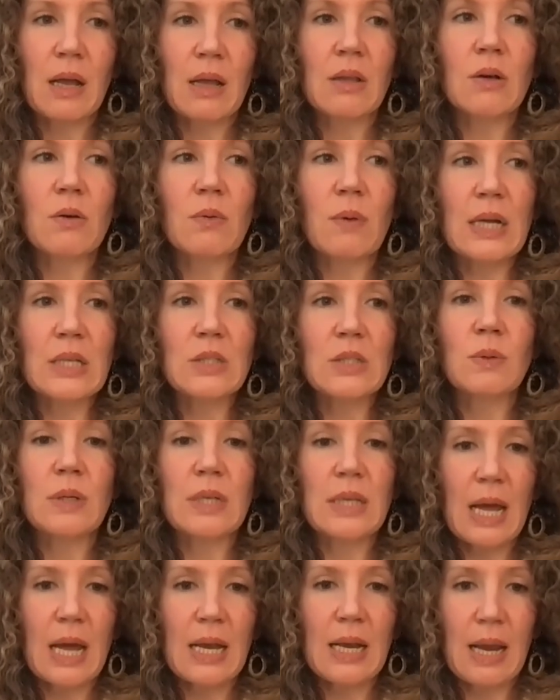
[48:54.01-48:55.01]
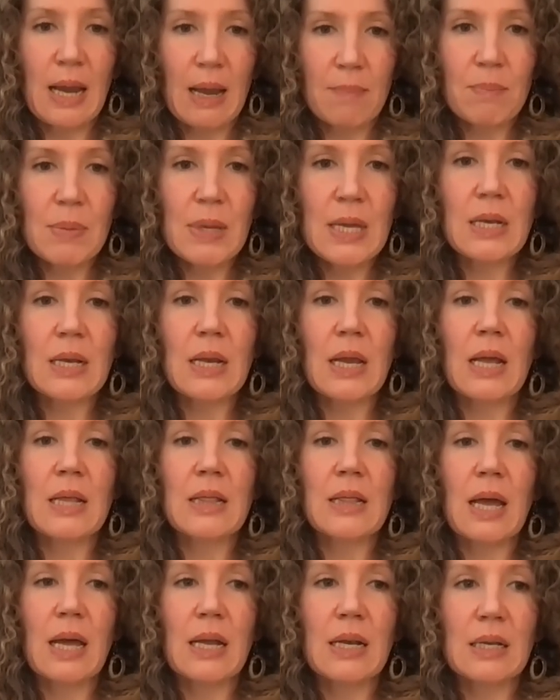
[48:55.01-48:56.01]
otherwise would not happen,
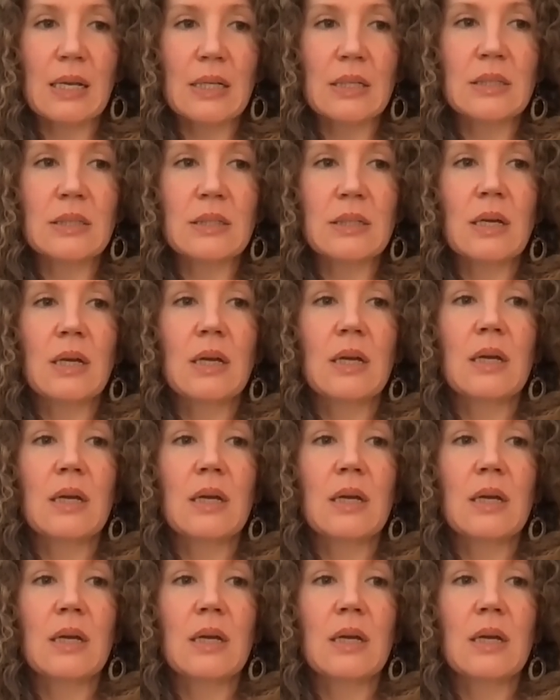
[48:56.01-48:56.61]
and that is